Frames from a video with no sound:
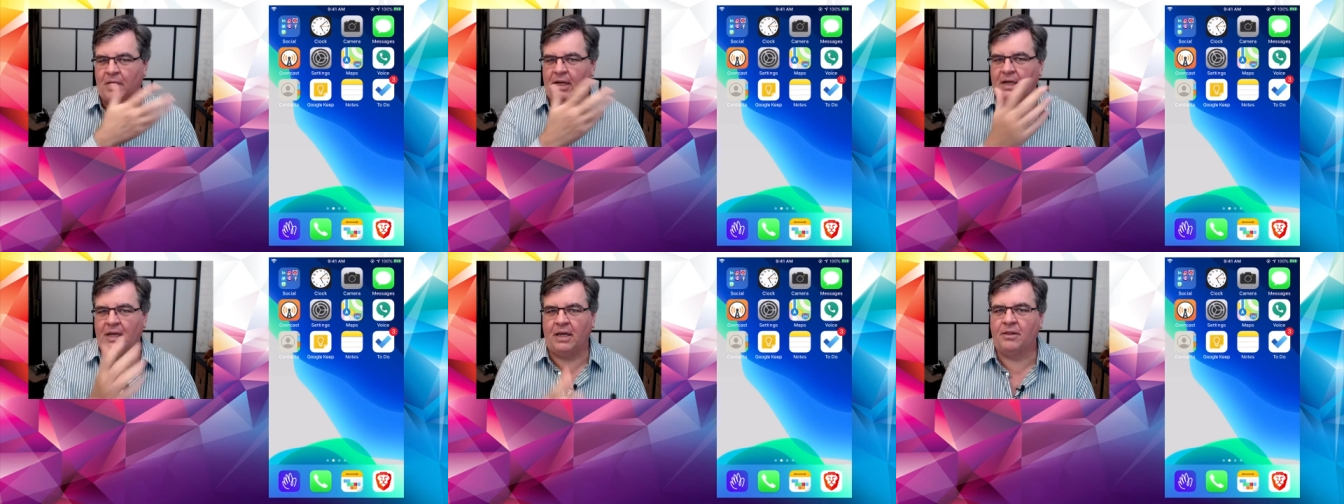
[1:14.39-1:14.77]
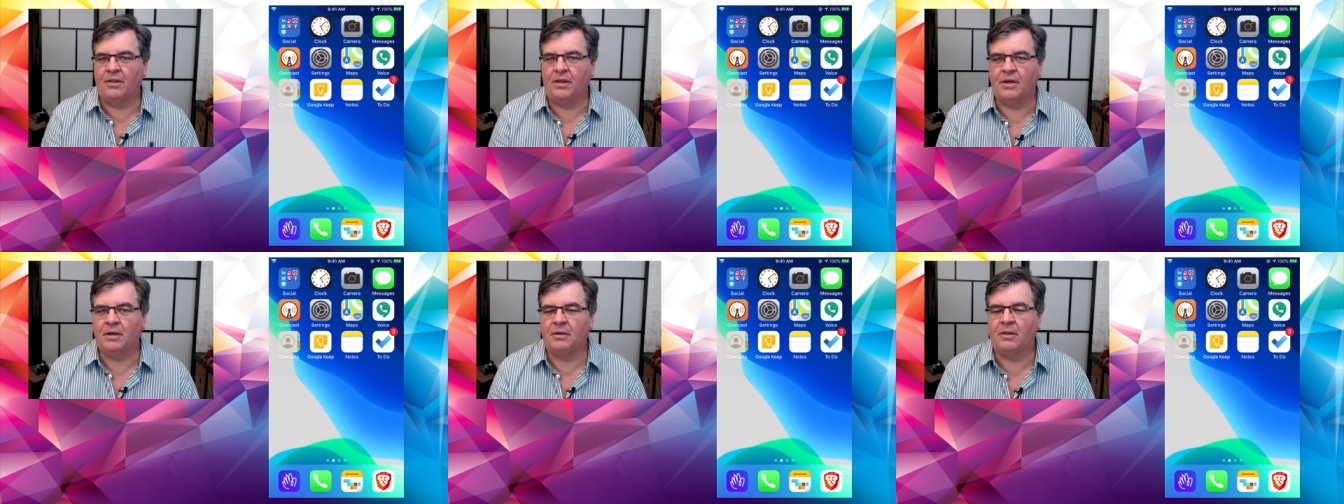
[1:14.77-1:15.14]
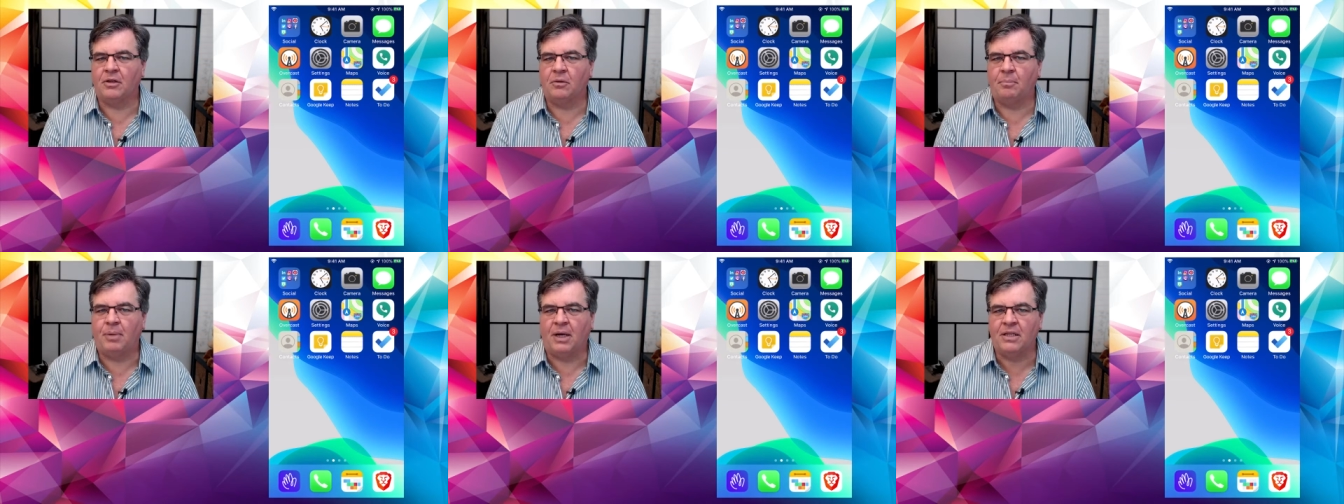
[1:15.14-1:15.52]
any of the
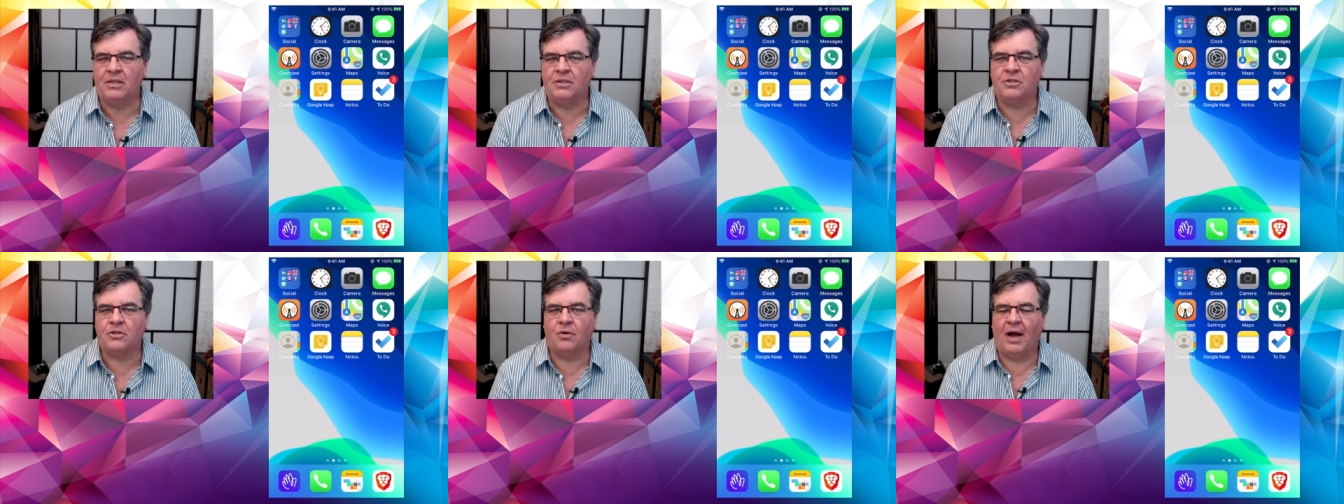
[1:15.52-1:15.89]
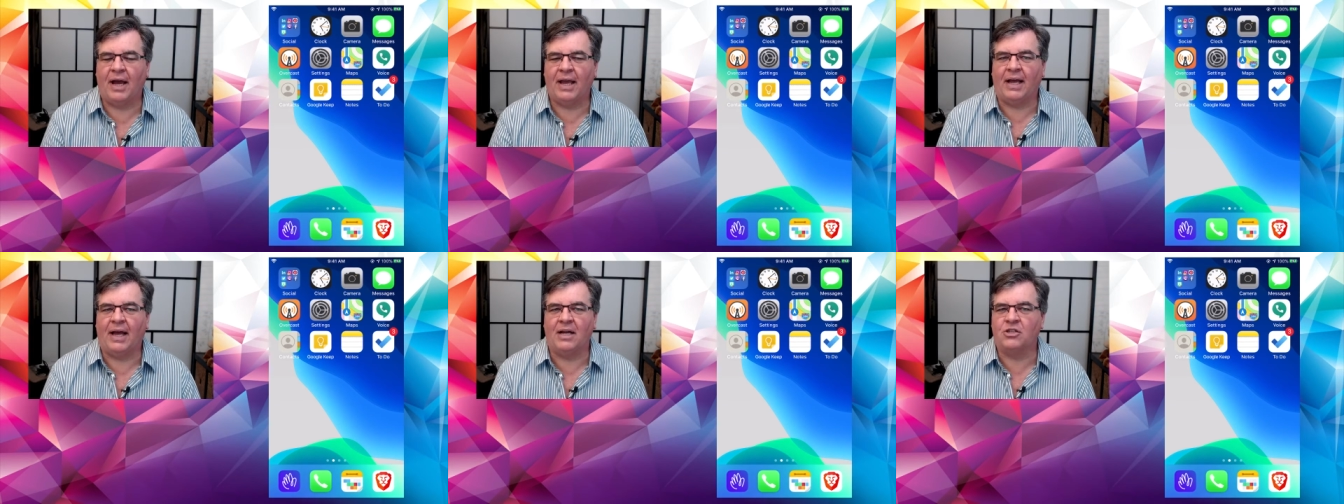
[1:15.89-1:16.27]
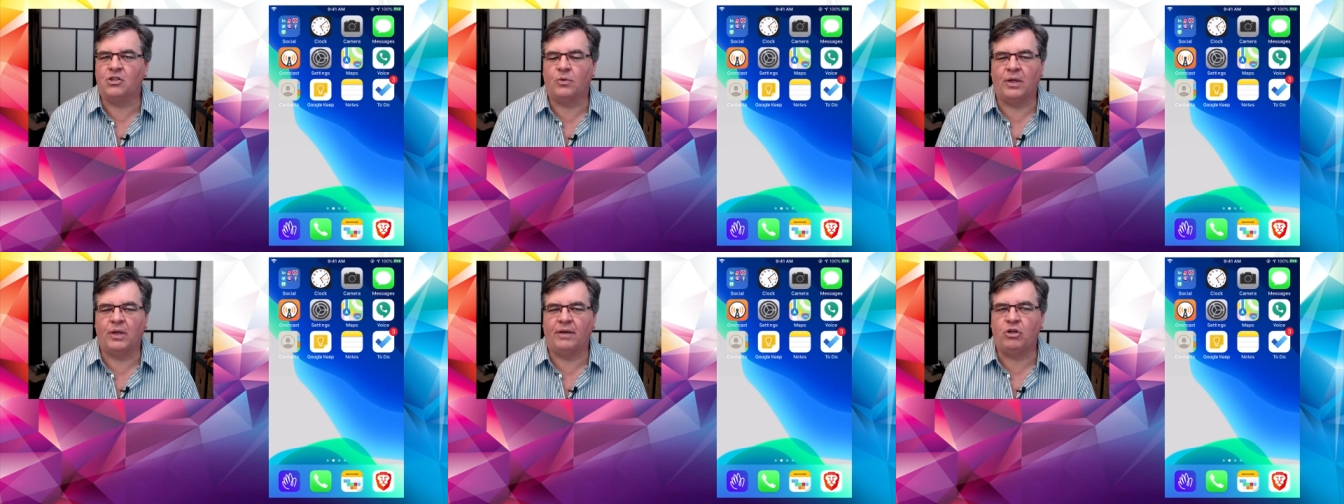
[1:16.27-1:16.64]
little buttons or icons
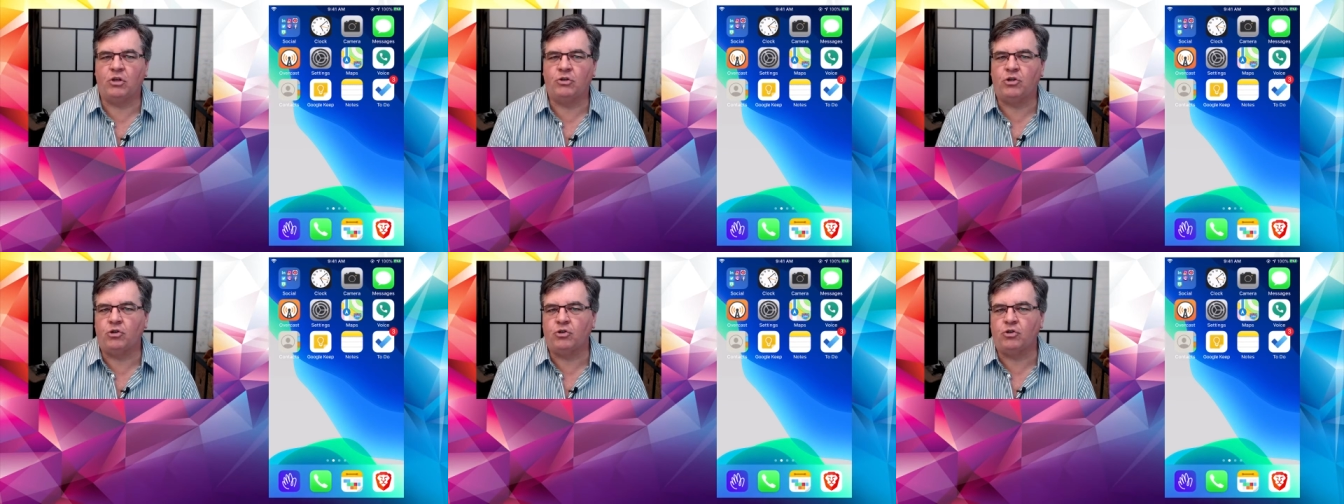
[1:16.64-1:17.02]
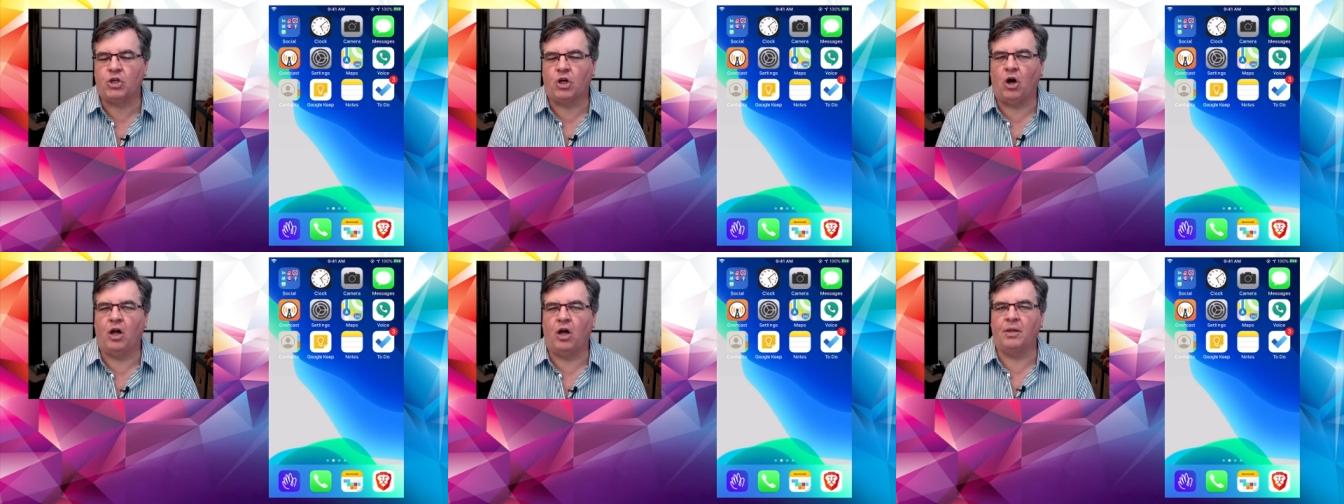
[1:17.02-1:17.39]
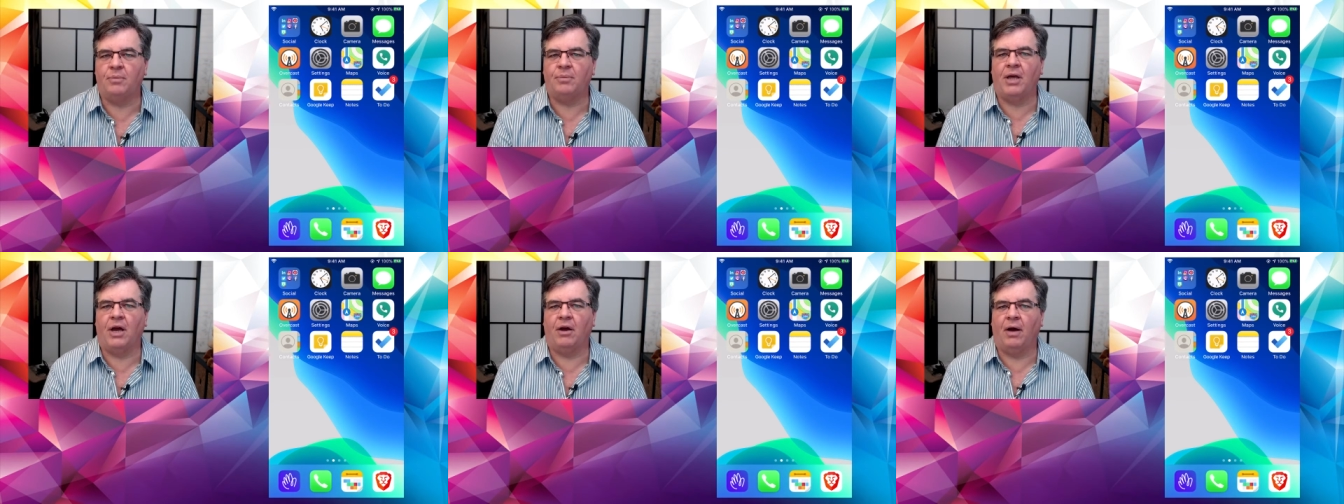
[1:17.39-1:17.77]
or whatever you choose to call
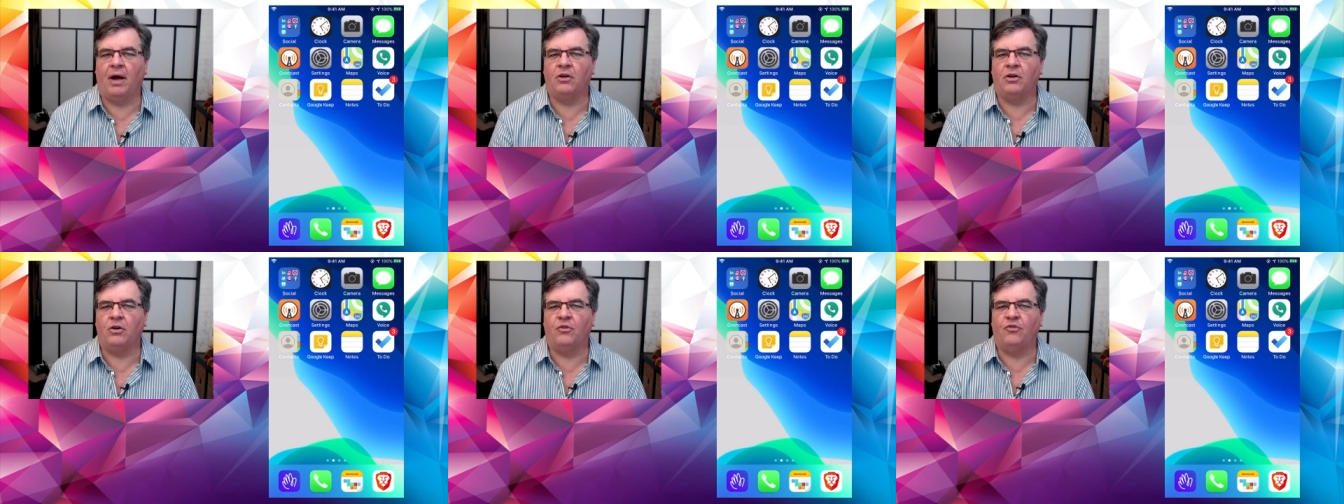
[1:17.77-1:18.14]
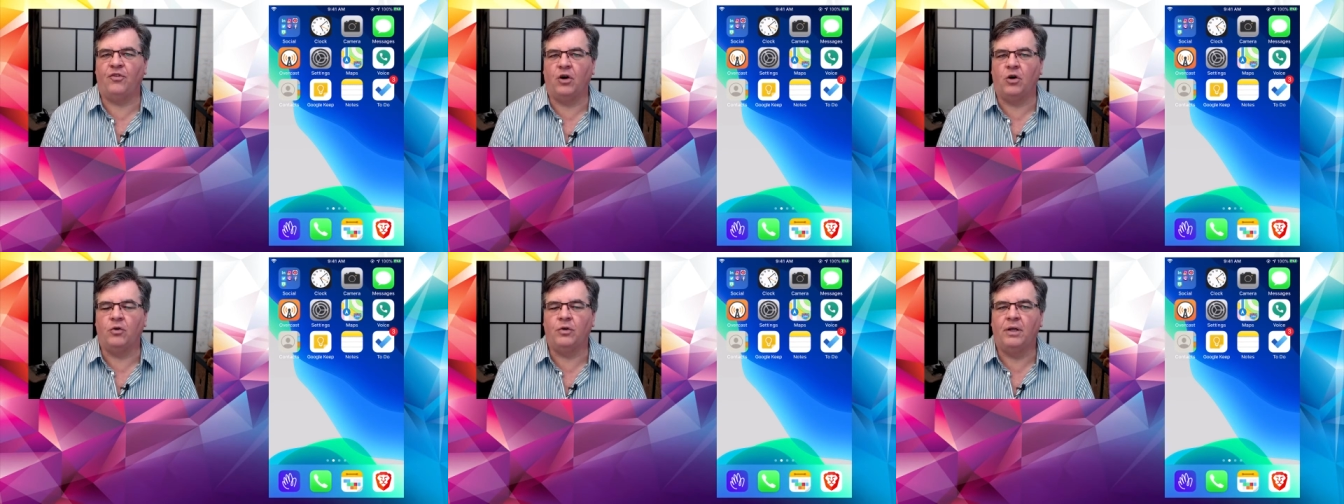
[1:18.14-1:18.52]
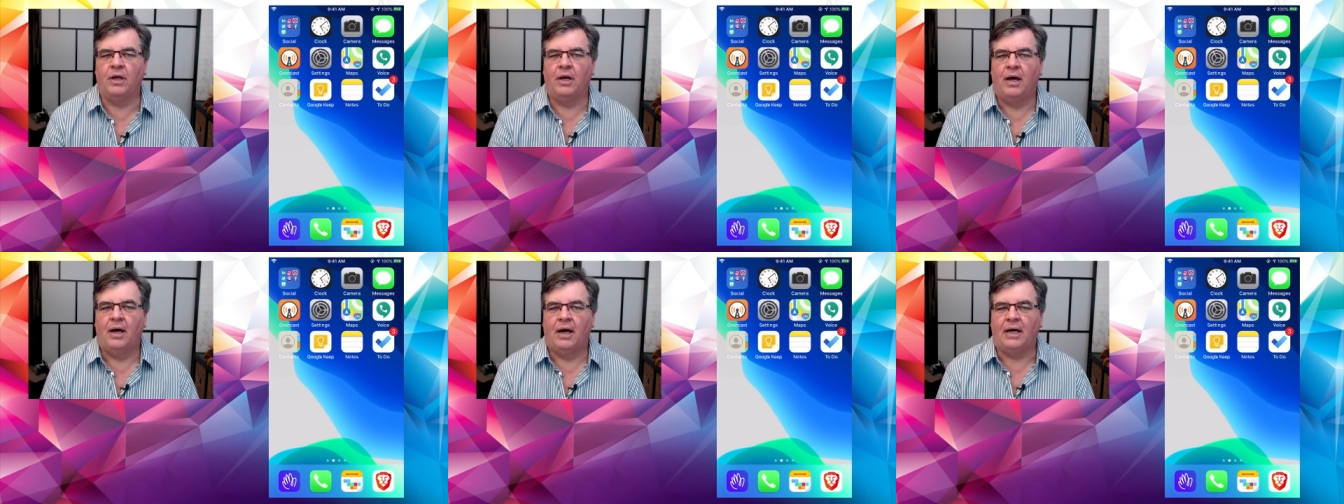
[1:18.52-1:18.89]
them there on your phone,
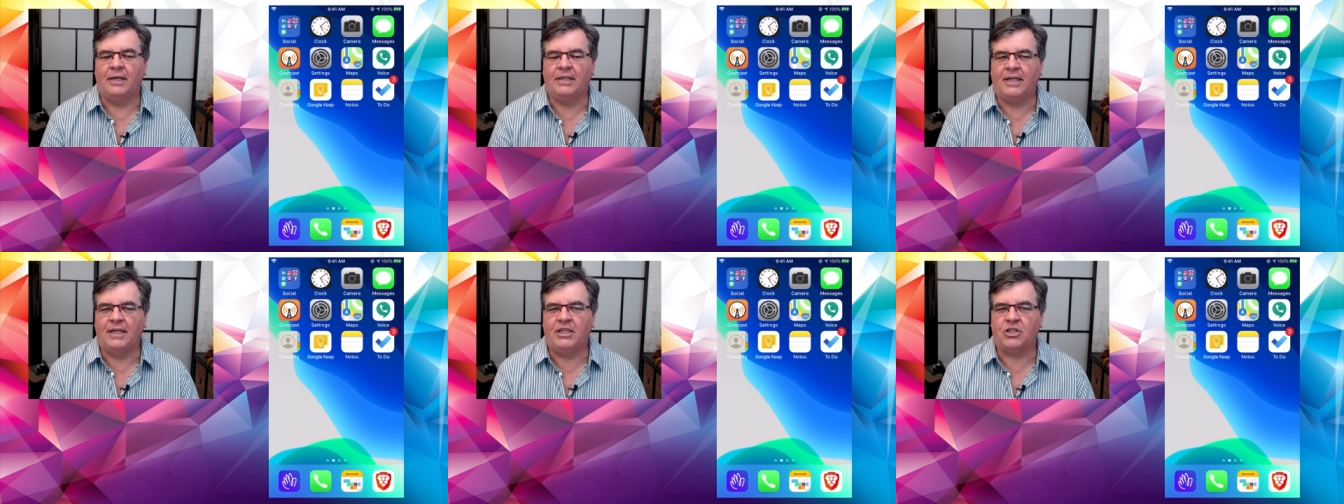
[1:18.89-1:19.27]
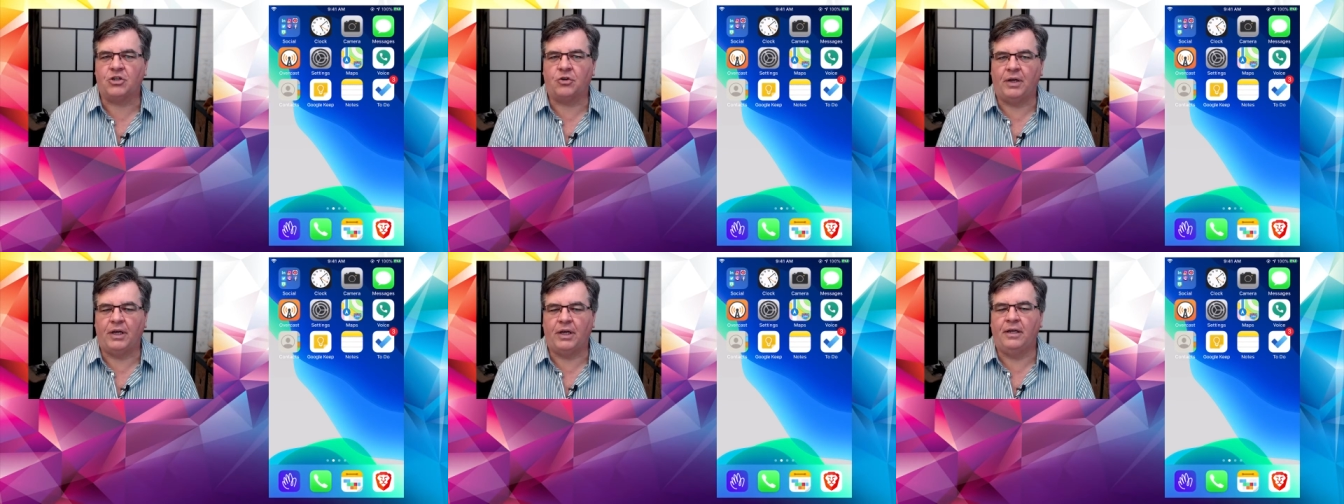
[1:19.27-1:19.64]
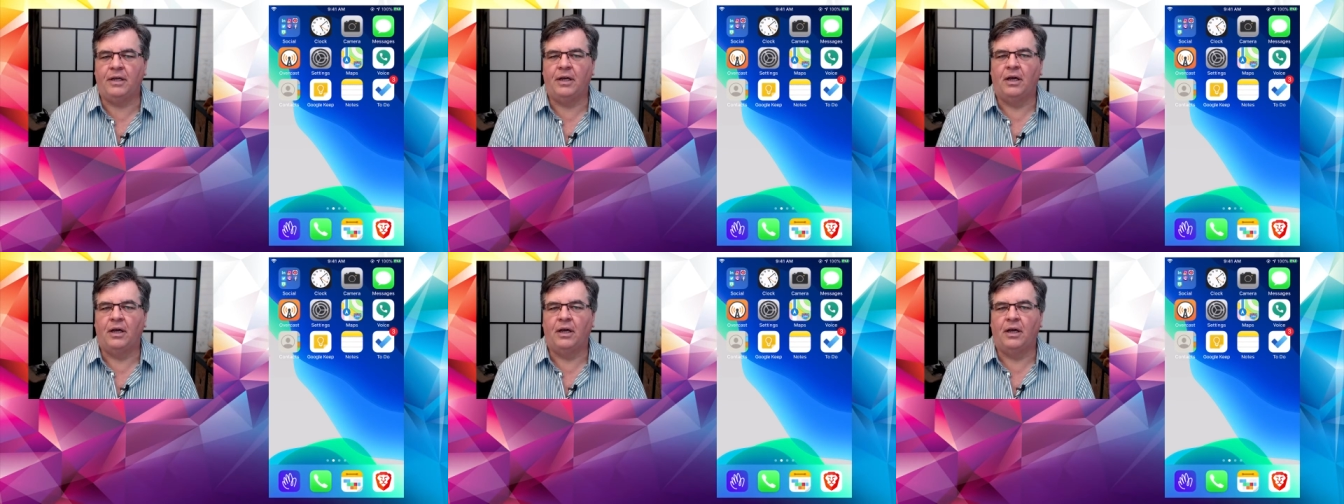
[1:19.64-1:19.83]
on any screen,